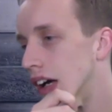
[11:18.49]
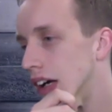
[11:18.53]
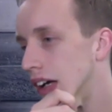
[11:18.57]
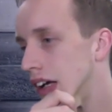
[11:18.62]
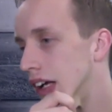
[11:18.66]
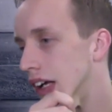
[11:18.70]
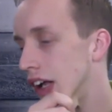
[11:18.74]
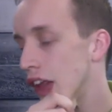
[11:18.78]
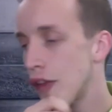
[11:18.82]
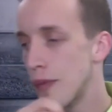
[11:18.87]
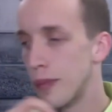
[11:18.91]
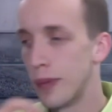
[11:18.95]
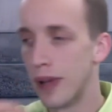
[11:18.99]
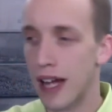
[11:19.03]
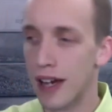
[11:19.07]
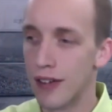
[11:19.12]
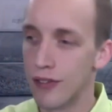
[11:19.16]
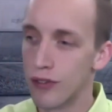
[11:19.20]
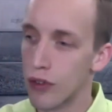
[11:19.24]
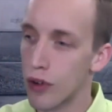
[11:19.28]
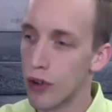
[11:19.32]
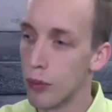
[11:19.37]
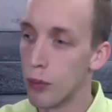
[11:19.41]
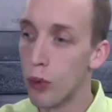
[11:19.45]
another
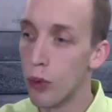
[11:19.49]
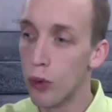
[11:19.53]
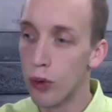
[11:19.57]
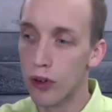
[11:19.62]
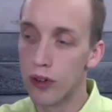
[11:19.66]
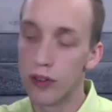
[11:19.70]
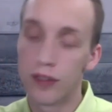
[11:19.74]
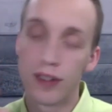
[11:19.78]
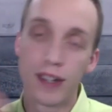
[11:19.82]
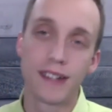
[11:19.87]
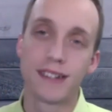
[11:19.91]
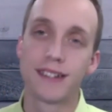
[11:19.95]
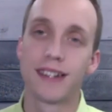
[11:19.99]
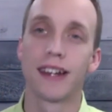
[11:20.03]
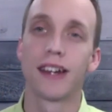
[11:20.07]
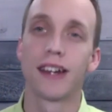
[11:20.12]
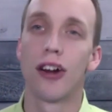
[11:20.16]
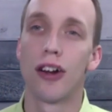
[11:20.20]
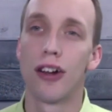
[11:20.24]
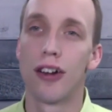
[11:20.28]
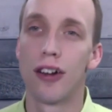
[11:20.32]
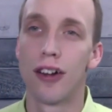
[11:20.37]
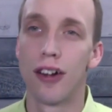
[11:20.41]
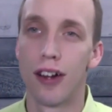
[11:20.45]
platform, or let's say
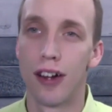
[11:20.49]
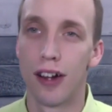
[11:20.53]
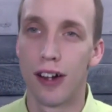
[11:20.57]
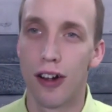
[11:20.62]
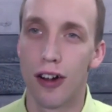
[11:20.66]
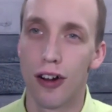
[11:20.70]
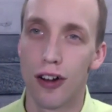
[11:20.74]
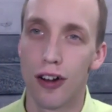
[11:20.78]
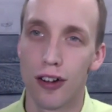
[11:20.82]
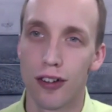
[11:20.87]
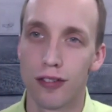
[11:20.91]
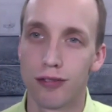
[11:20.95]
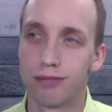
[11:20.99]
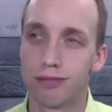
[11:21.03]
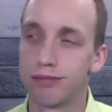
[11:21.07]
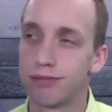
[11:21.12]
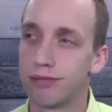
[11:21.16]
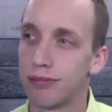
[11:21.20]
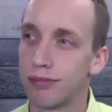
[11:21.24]
car a car